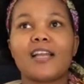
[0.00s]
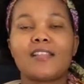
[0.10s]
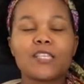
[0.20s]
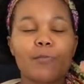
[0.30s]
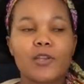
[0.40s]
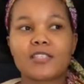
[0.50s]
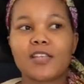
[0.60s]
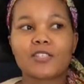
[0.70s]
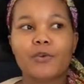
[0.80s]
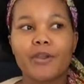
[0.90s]
this person
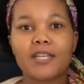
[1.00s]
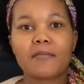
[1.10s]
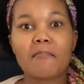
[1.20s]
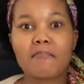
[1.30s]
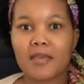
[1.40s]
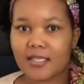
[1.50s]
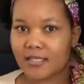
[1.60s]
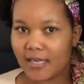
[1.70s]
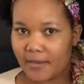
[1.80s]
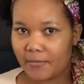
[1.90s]
has already
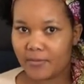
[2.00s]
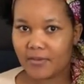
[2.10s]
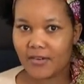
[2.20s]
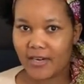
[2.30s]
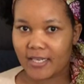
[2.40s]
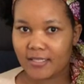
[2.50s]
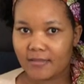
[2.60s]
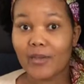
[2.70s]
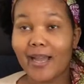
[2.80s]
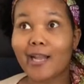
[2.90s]
messed up, right?
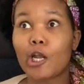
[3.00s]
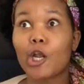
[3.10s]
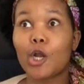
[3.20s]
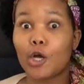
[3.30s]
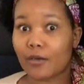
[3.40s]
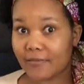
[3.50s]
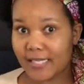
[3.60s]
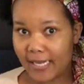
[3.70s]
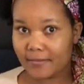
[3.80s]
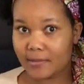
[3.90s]
A lot of
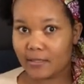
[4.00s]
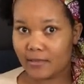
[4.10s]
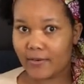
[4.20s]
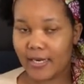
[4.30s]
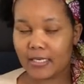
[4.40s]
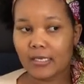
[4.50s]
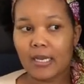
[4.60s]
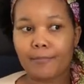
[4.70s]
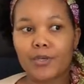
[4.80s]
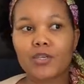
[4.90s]
time, right?
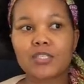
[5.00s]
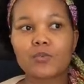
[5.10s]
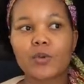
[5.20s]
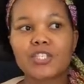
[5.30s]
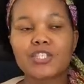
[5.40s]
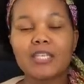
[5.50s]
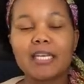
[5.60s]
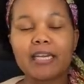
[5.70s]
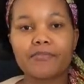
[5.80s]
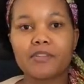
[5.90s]
Because when she
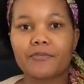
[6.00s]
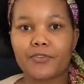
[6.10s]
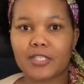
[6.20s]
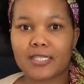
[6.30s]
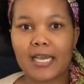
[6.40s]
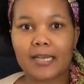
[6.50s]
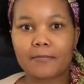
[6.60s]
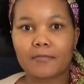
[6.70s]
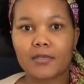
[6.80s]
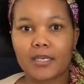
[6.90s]
left the first time,
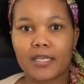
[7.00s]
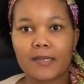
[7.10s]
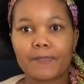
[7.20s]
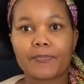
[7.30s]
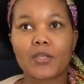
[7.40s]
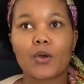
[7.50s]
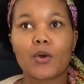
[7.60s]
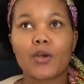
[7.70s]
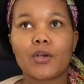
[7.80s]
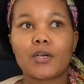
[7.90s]

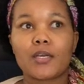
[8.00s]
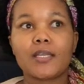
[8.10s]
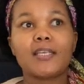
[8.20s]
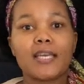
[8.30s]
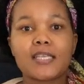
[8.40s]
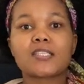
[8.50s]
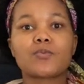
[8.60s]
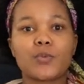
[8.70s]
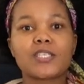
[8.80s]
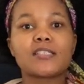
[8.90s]
yes,
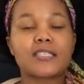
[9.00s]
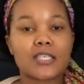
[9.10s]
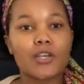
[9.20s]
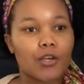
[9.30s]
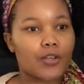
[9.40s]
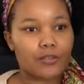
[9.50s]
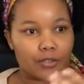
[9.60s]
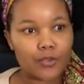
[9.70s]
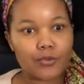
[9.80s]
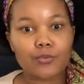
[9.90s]
we didn't see her, you
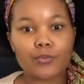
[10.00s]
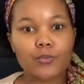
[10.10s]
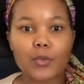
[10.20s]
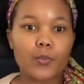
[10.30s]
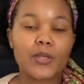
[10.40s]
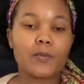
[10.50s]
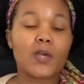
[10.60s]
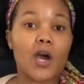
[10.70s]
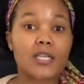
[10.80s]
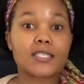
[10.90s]
know, we
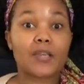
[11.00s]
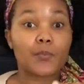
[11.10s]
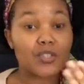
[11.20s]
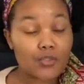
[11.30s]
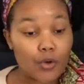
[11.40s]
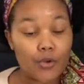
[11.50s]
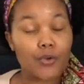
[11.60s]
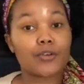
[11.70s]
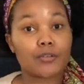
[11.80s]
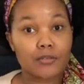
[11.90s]
can't say we saw
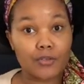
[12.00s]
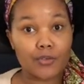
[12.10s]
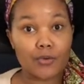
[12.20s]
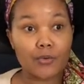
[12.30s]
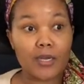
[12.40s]
her, you know,